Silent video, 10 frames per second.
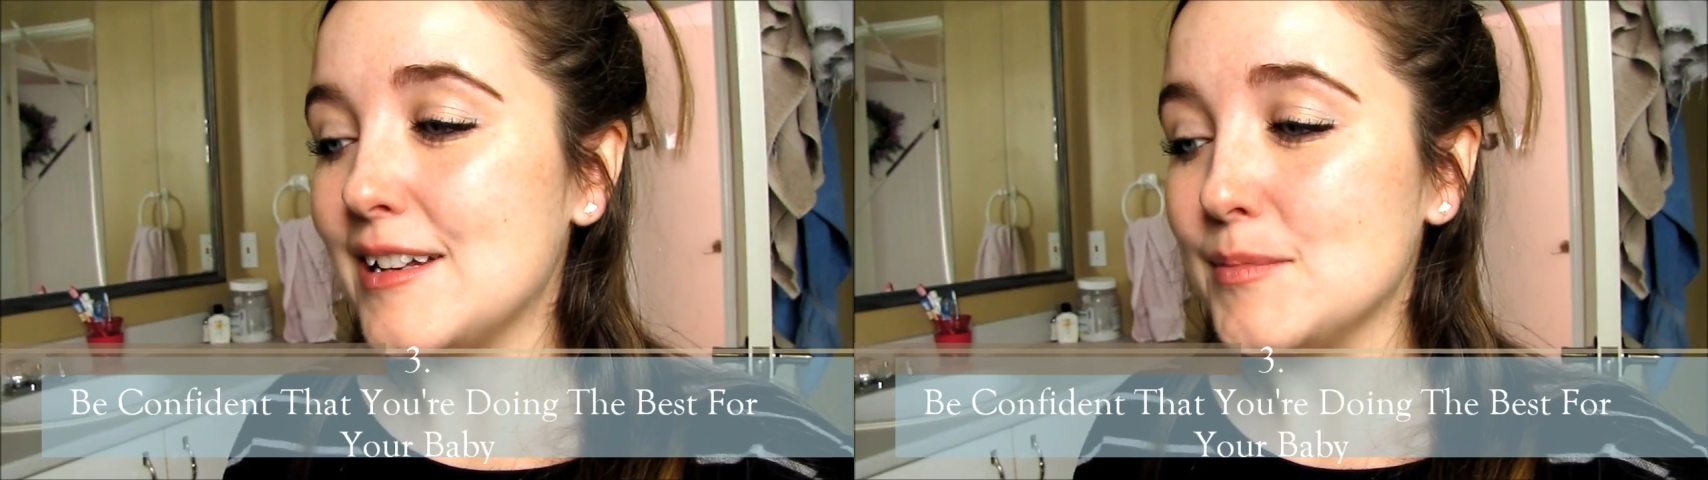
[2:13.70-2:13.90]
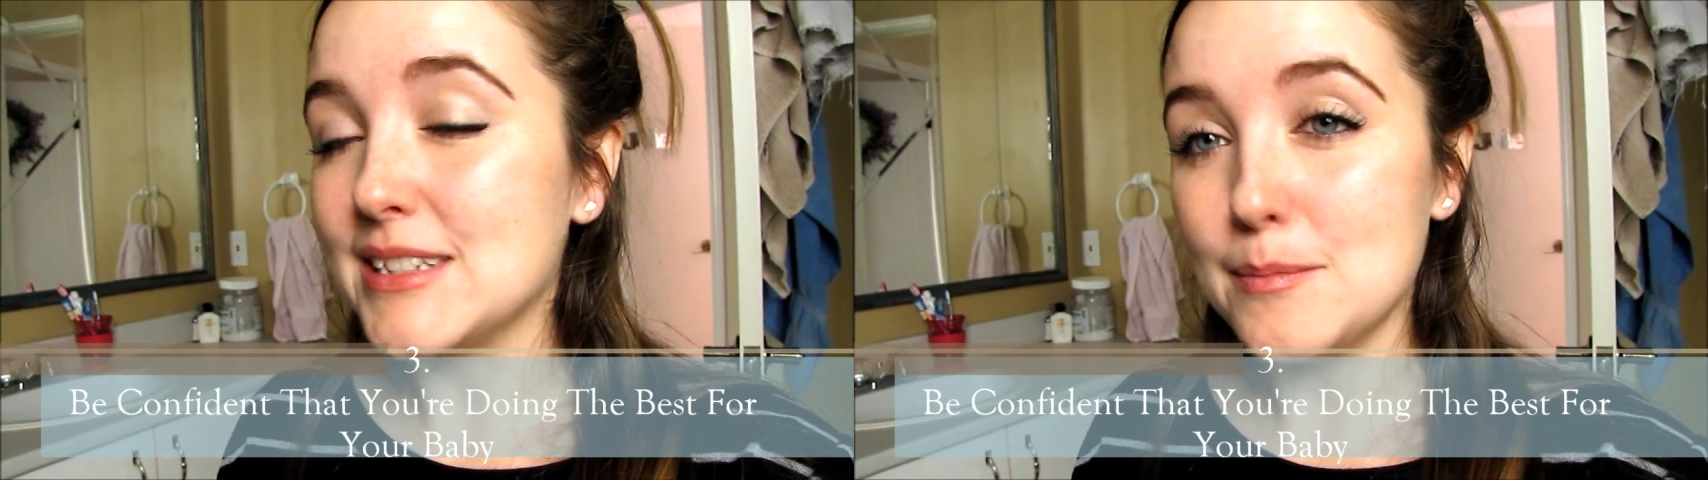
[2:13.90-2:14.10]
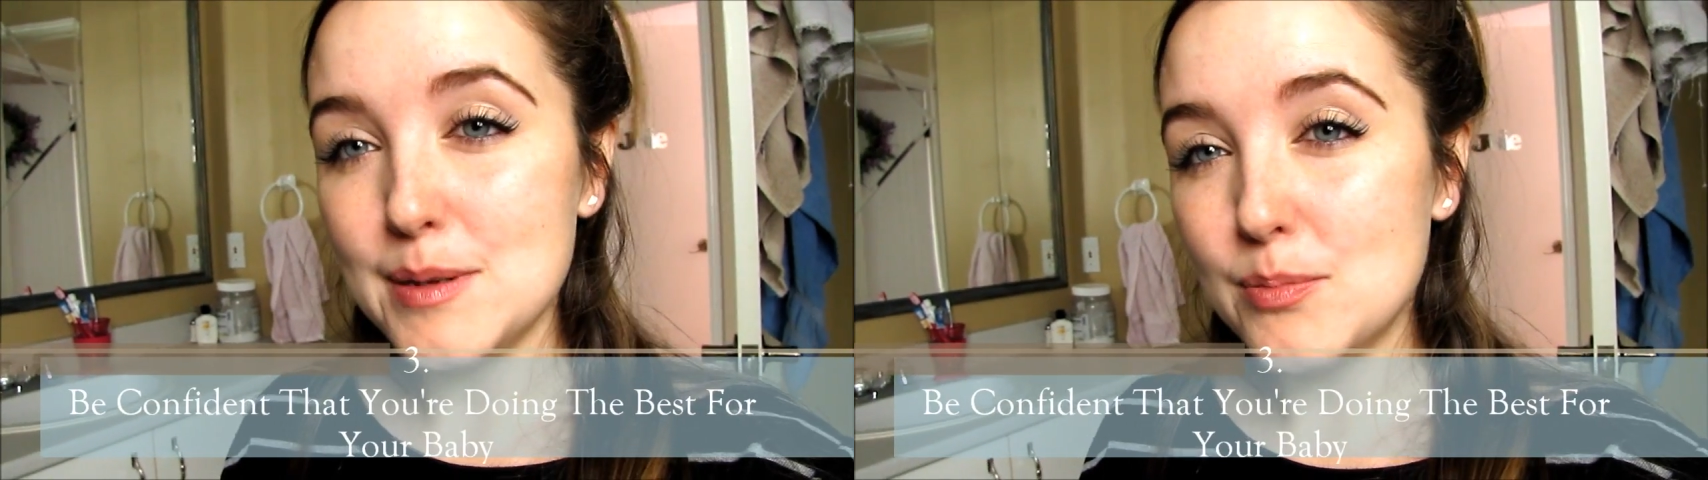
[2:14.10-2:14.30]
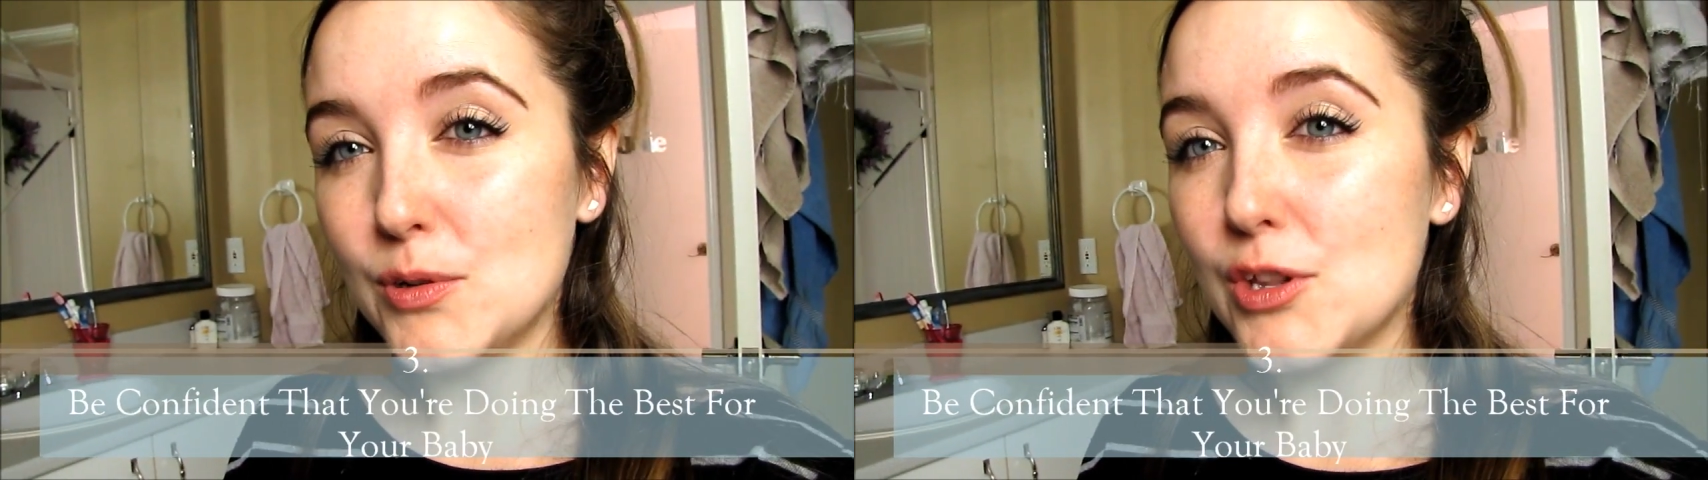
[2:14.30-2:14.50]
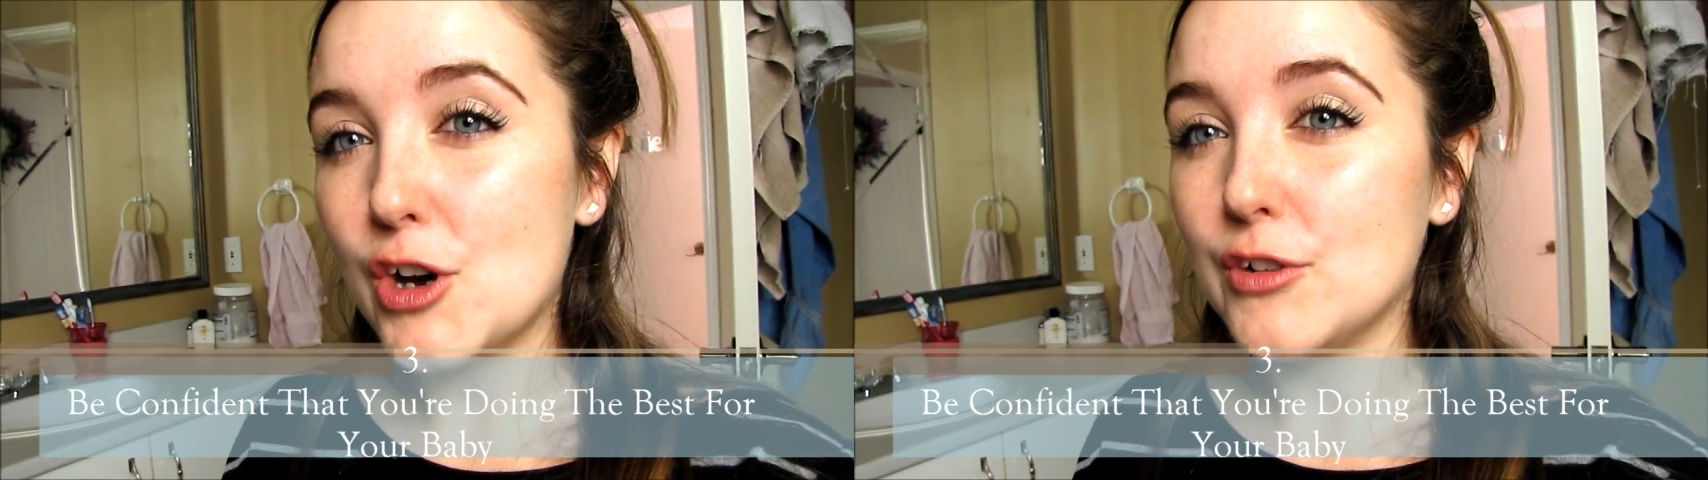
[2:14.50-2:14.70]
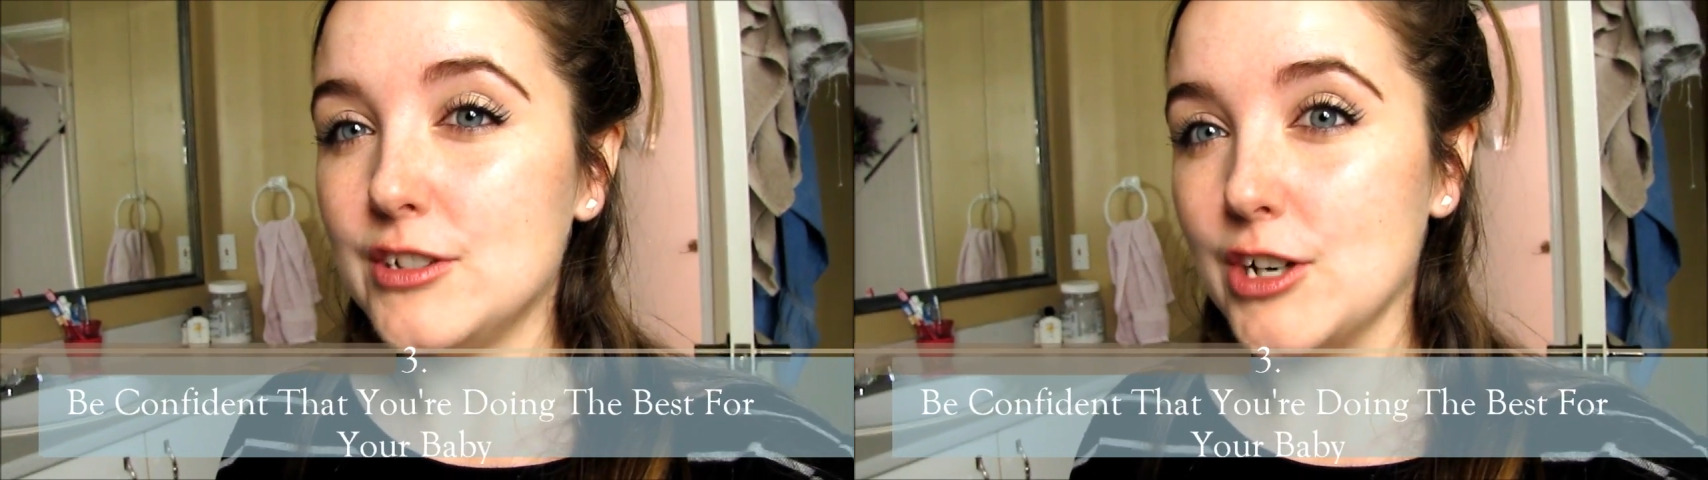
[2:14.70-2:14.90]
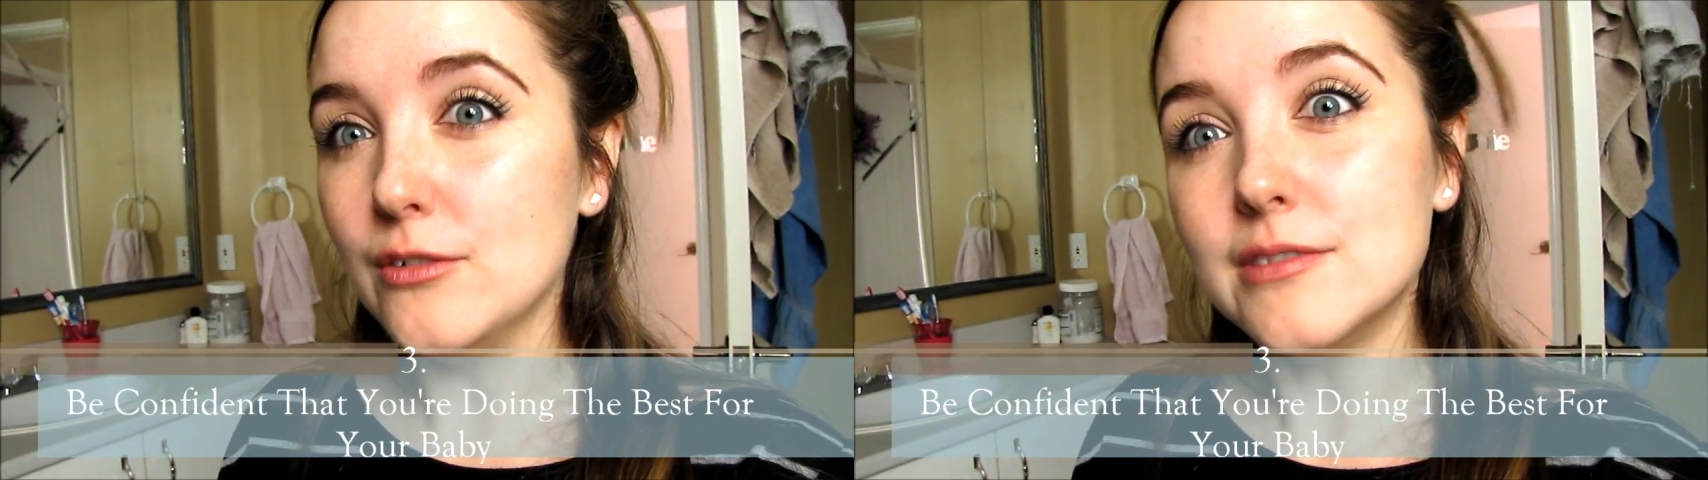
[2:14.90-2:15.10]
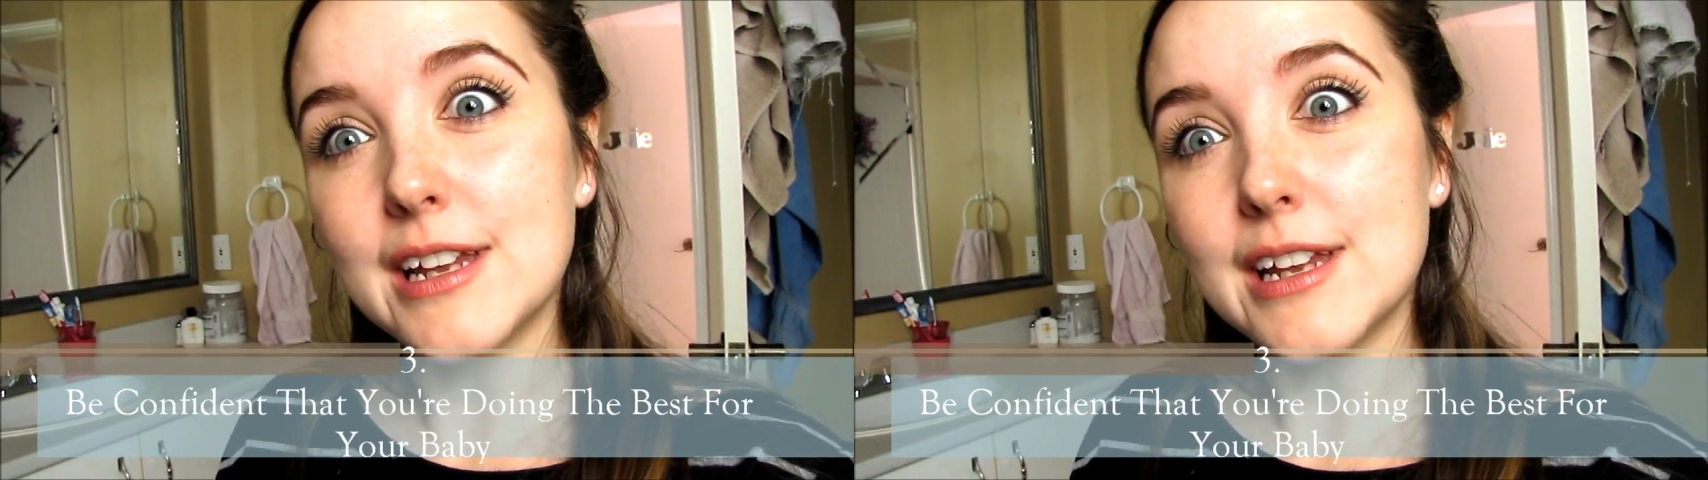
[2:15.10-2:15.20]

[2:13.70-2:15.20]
Some people don't